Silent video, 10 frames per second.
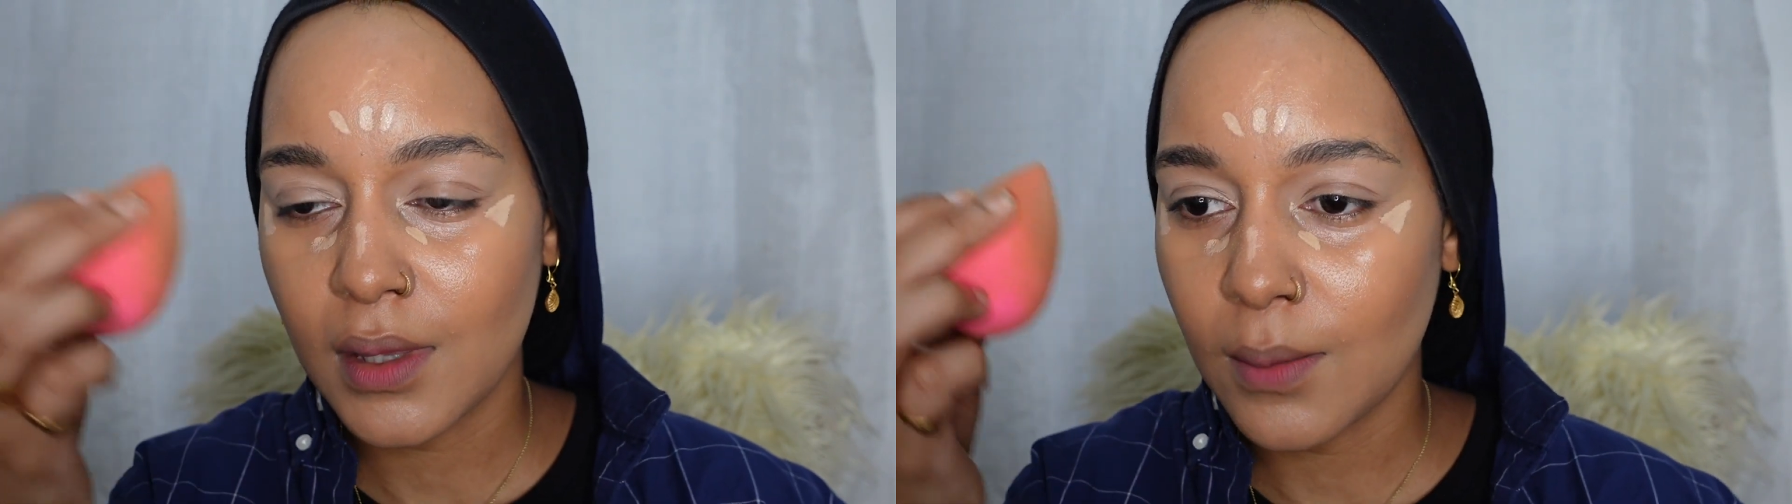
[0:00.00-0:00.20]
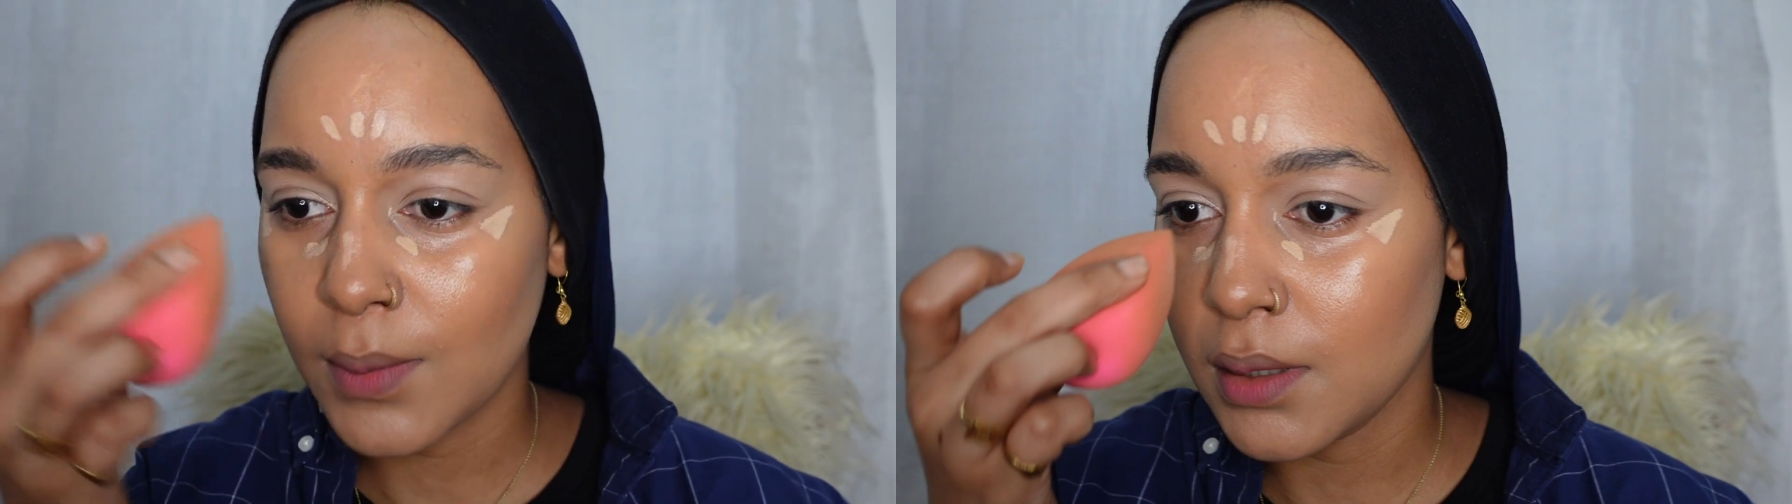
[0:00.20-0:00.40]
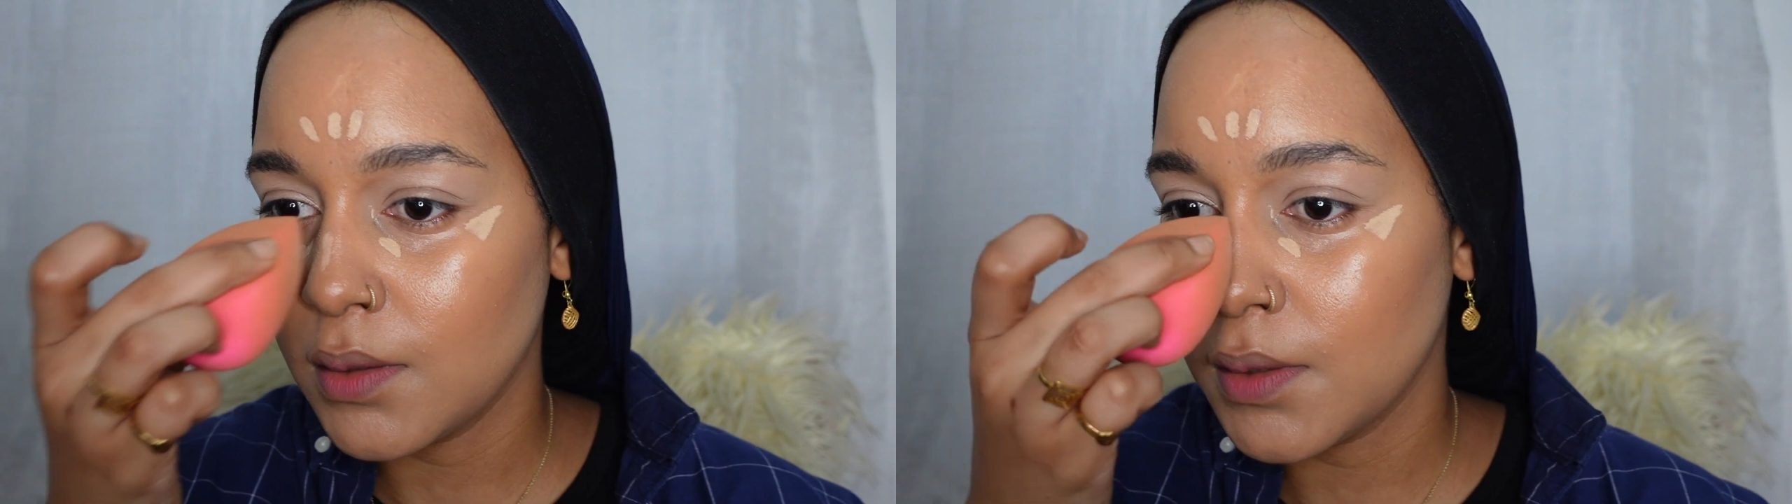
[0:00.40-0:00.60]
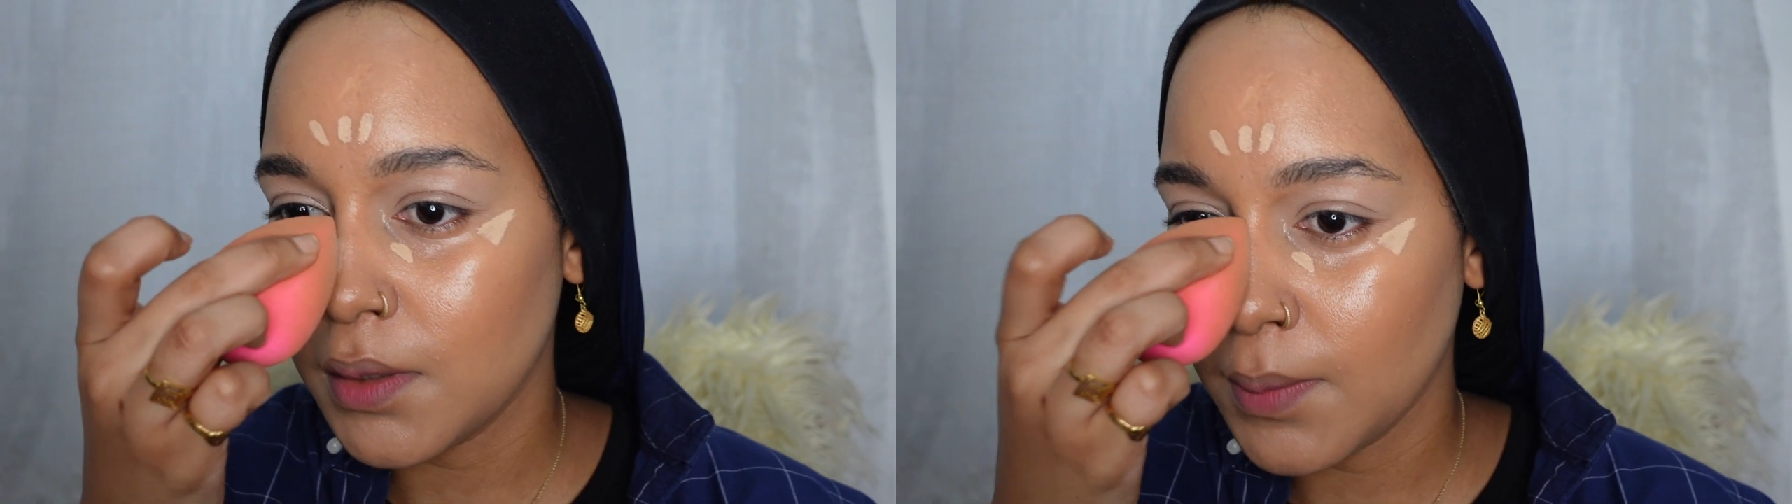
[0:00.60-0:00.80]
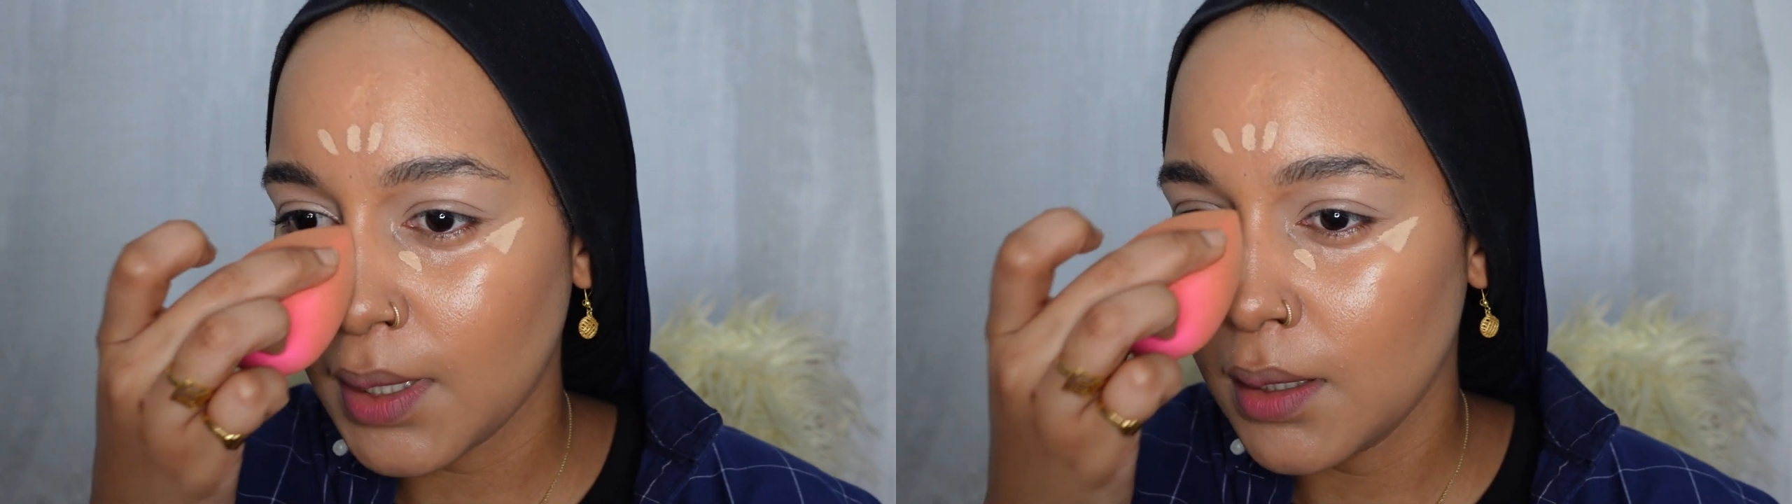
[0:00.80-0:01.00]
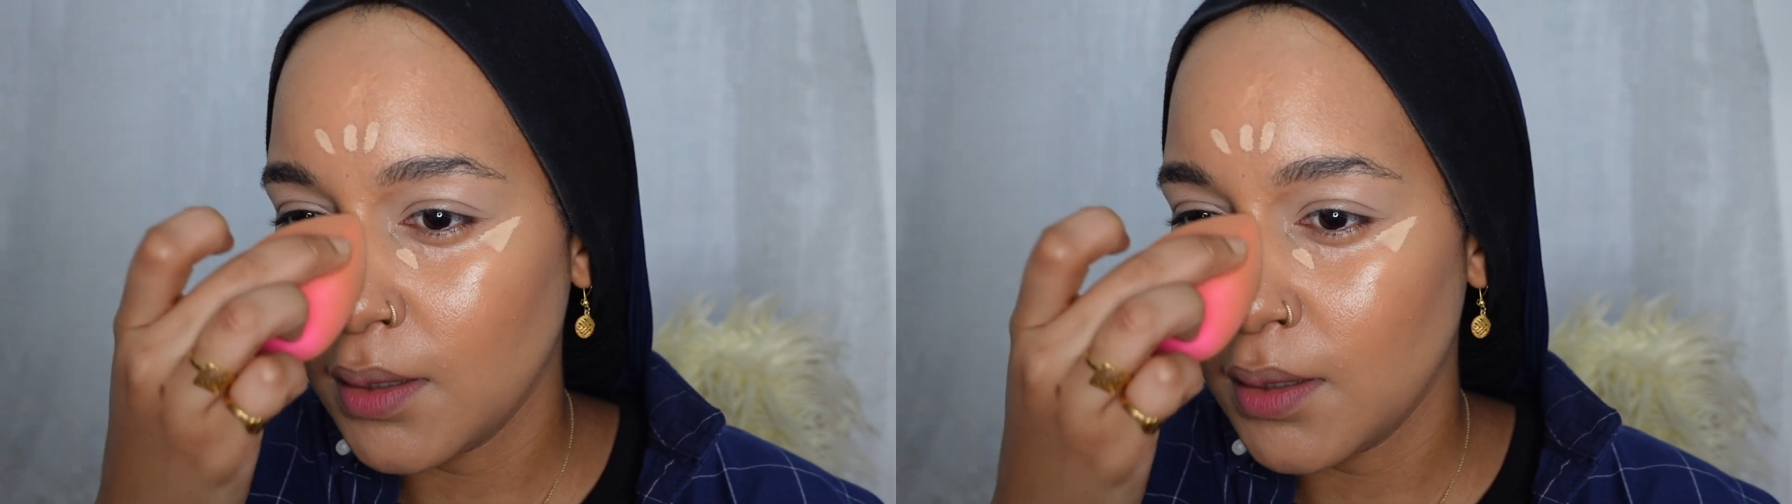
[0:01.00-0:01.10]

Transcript: I'm gonna do it on my